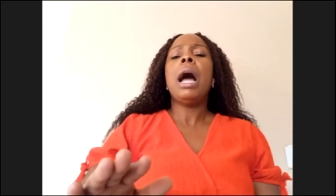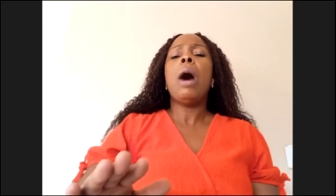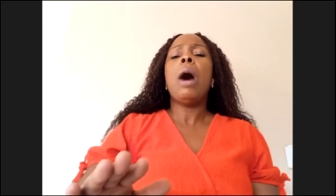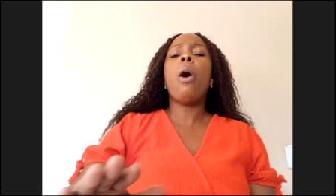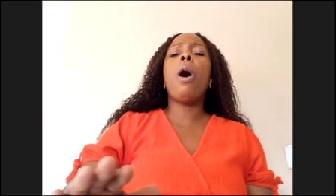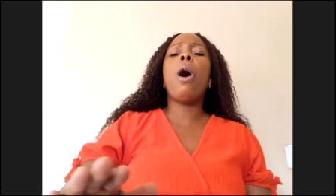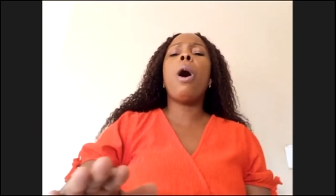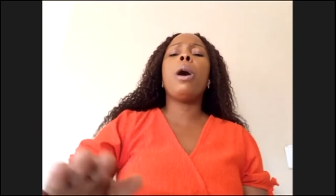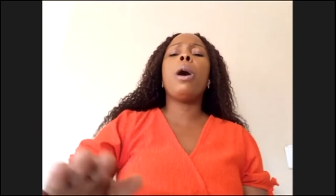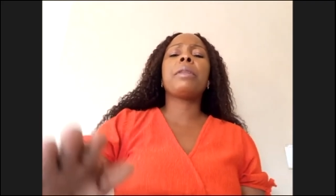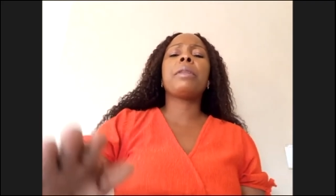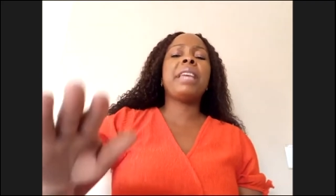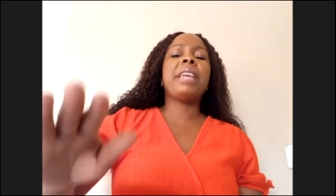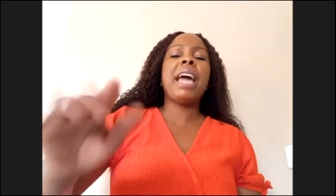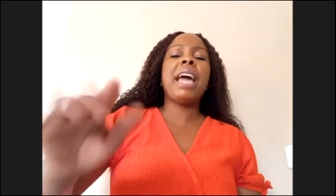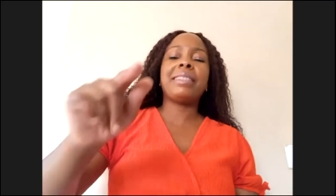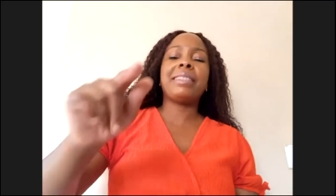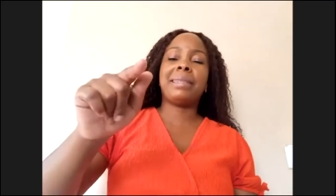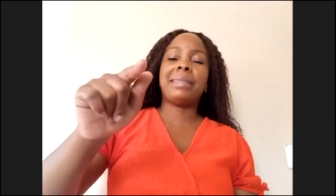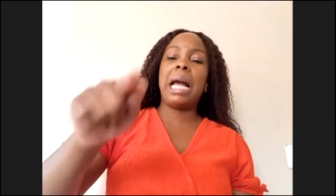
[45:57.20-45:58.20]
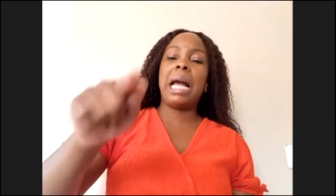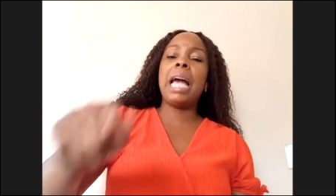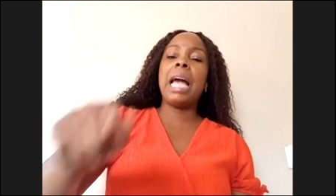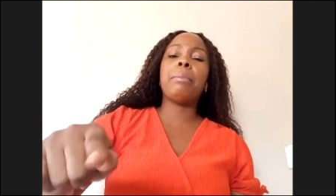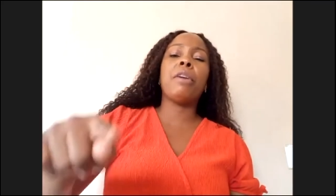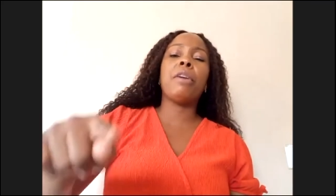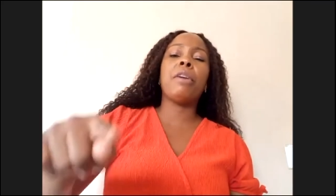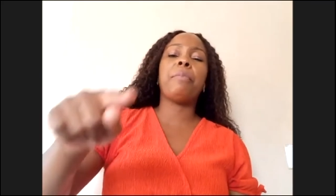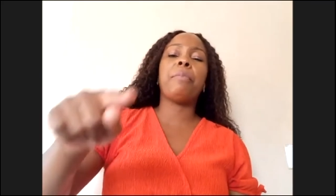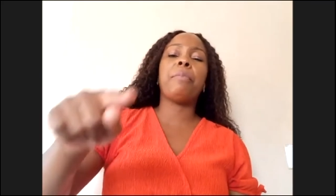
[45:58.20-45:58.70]
Oh, their
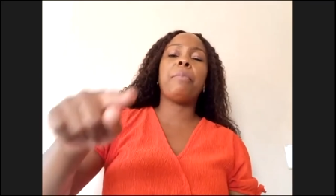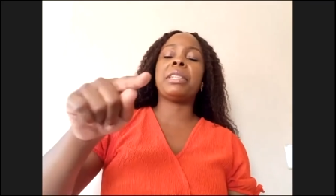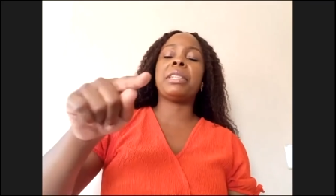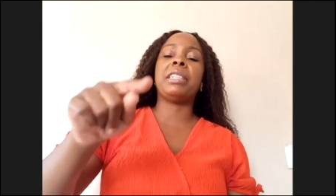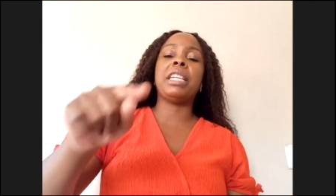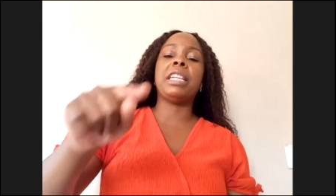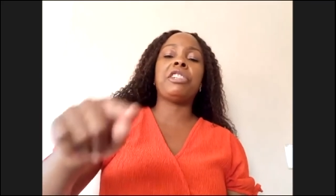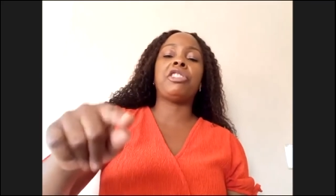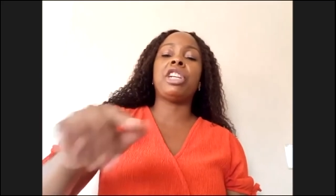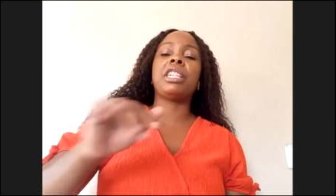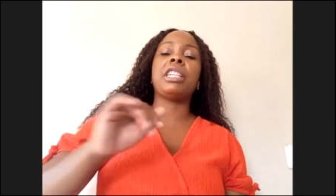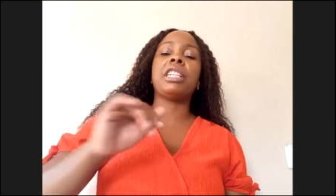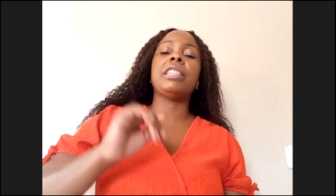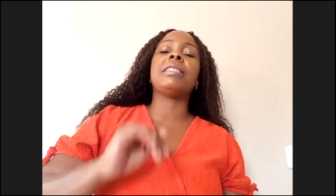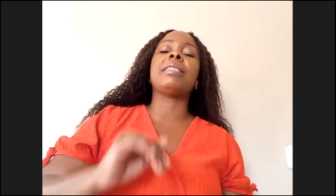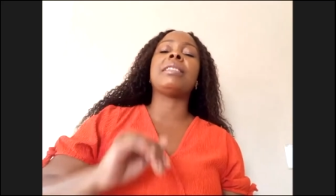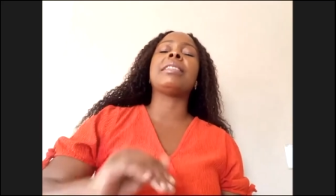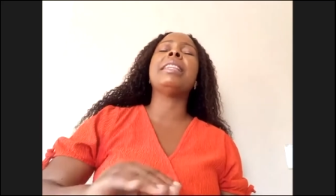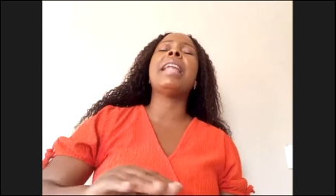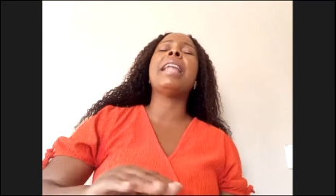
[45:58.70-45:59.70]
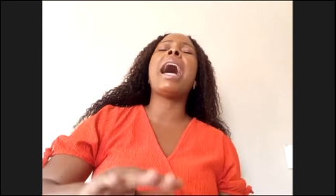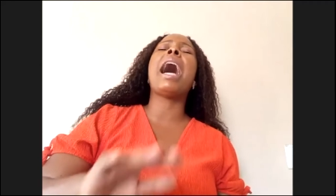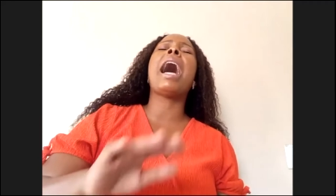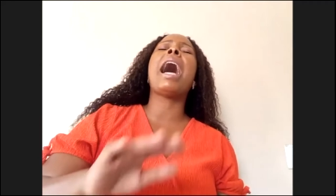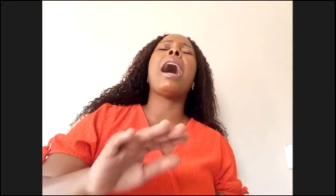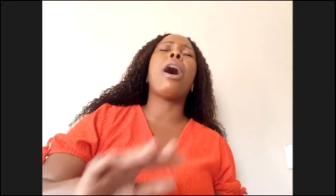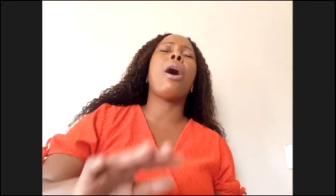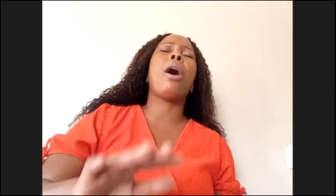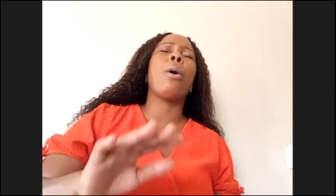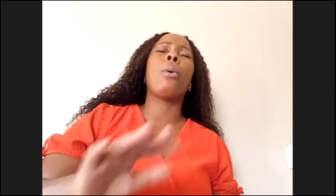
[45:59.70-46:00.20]
time of possession is
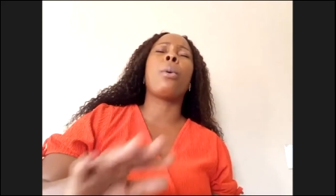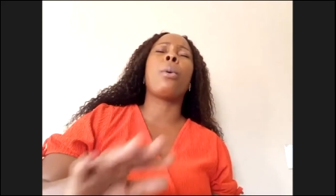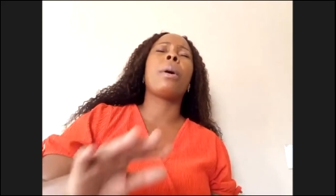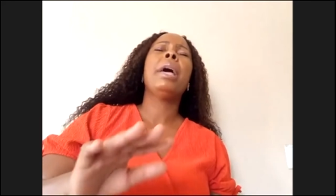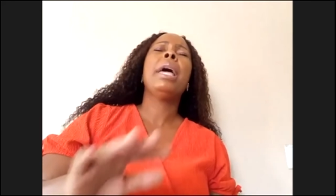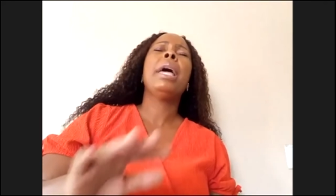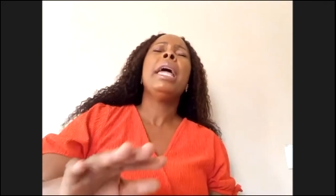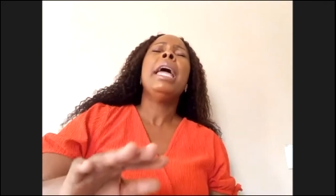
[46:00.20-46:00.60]
now.